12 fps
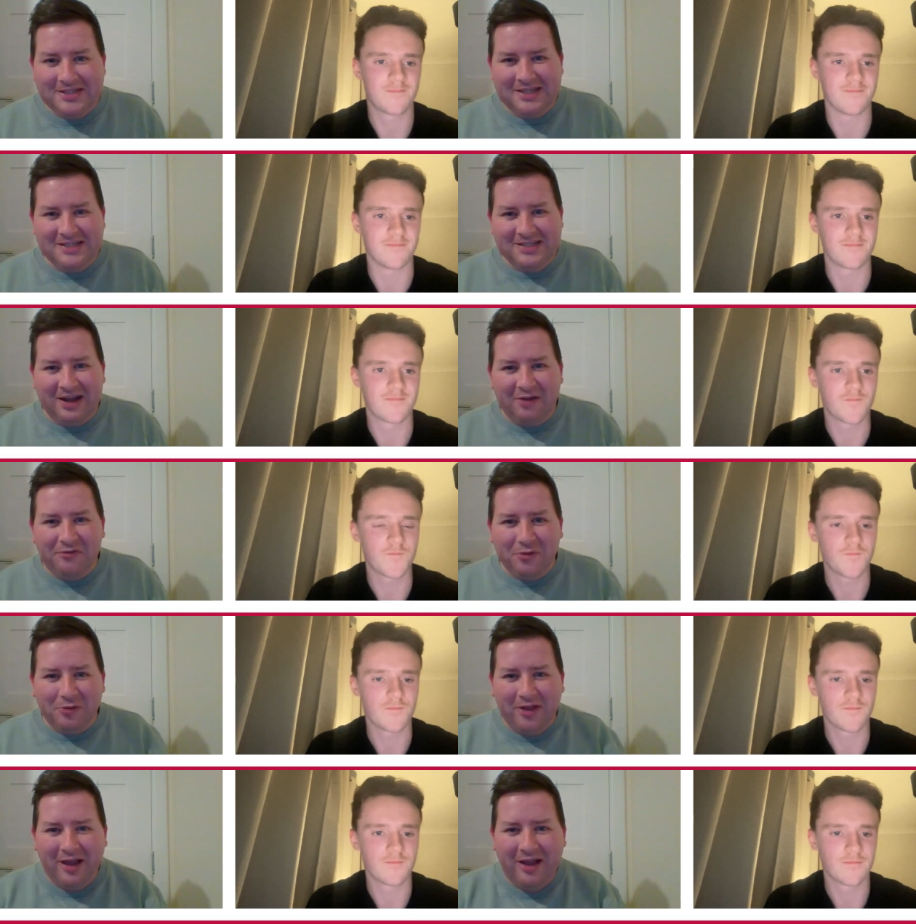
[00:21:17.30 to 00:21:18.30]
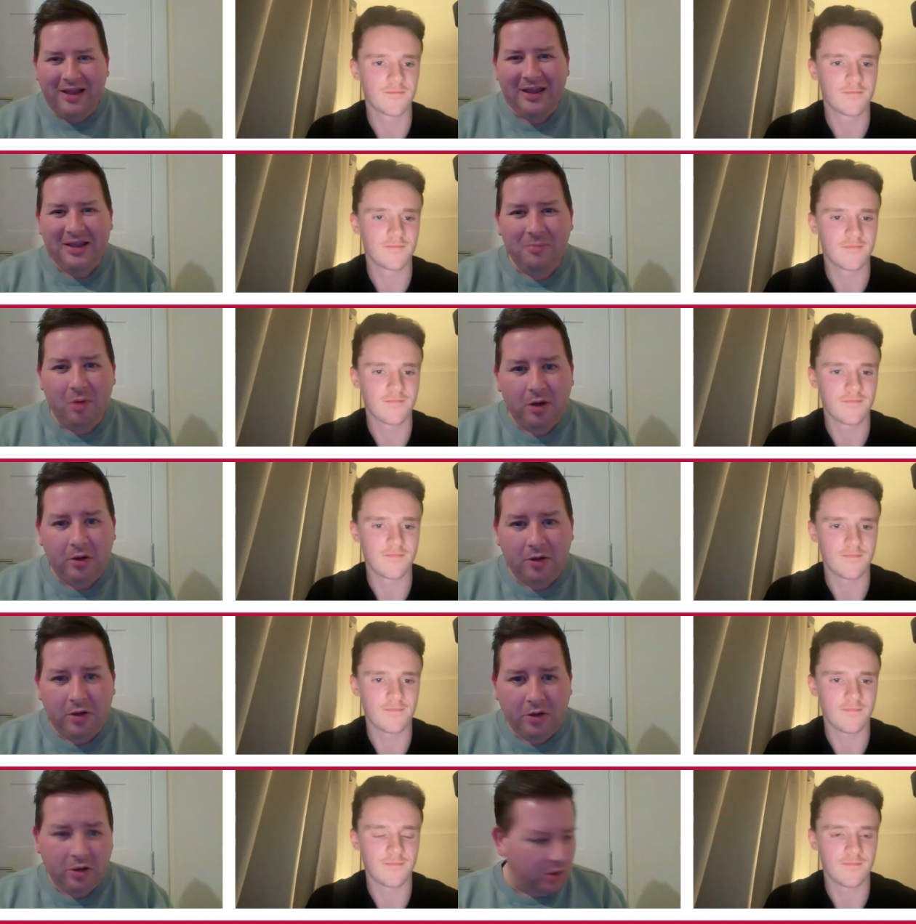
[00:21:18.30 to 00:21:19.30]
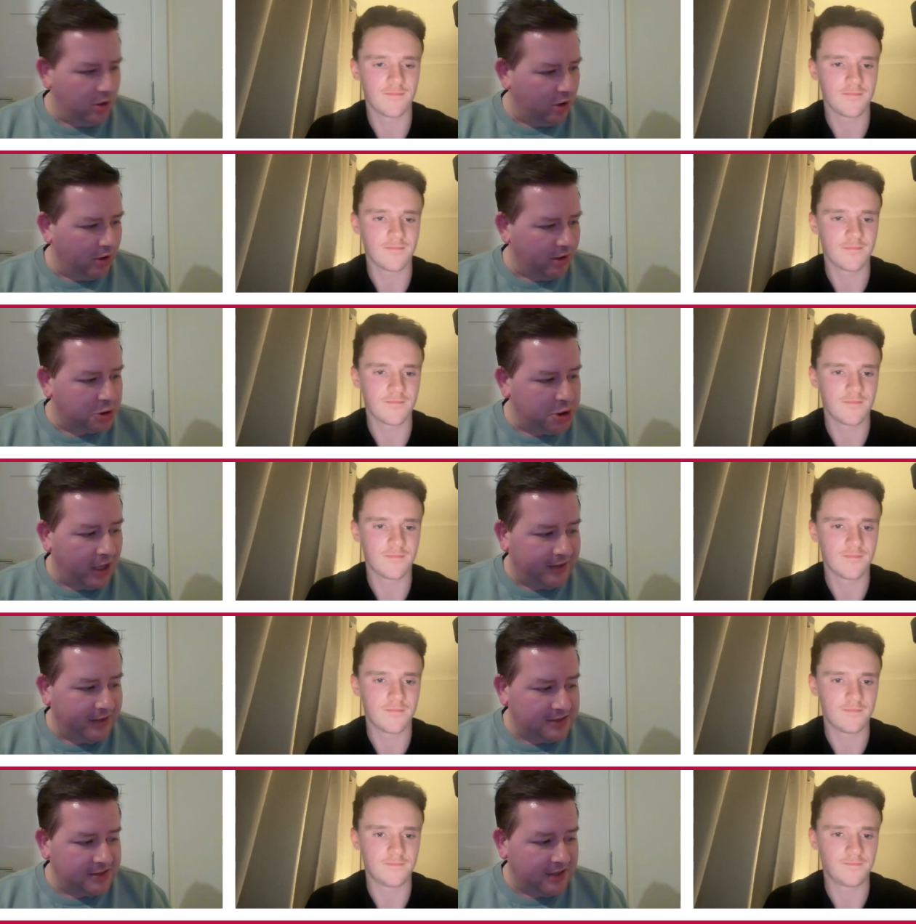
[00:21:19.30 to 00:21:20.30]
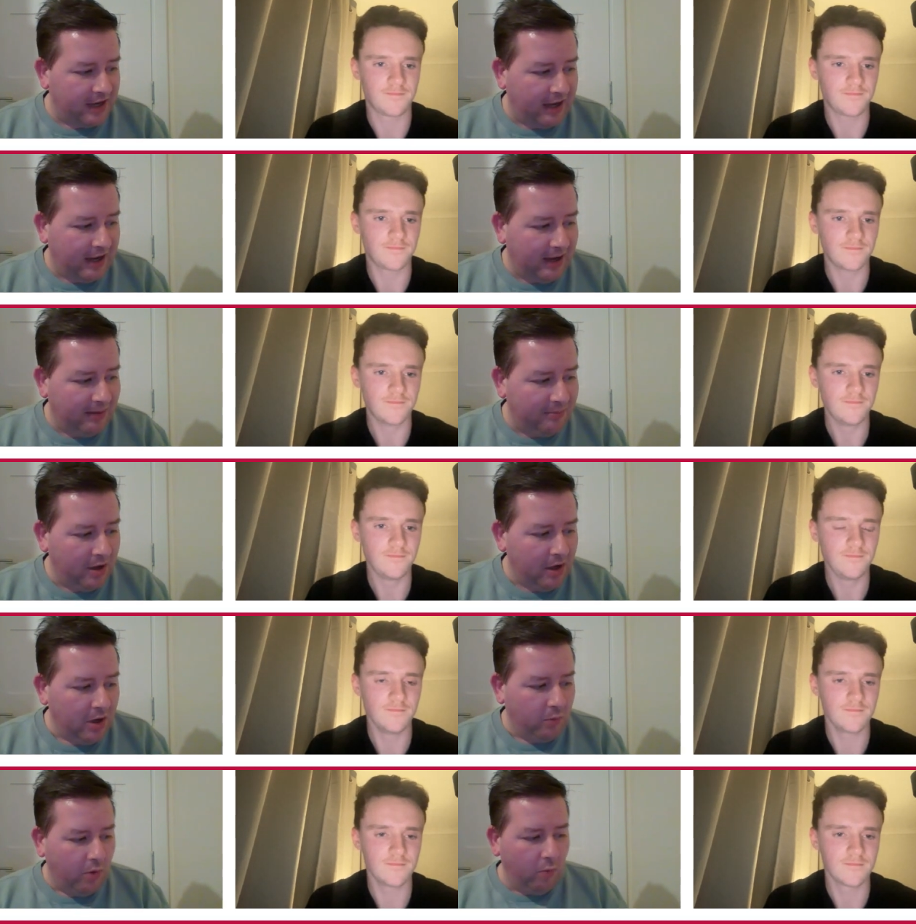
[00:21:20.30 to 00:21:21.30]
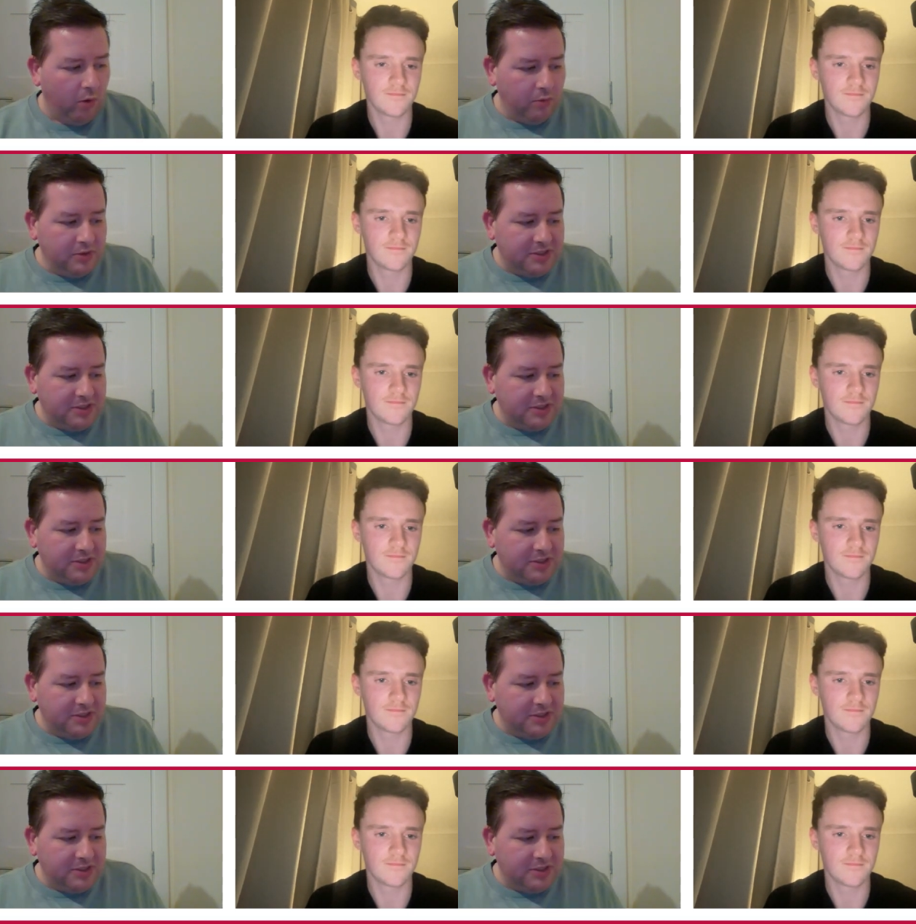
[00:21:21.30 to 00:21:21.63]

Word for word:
Speaker 1: season after that, but you, you got your chance. Um, what what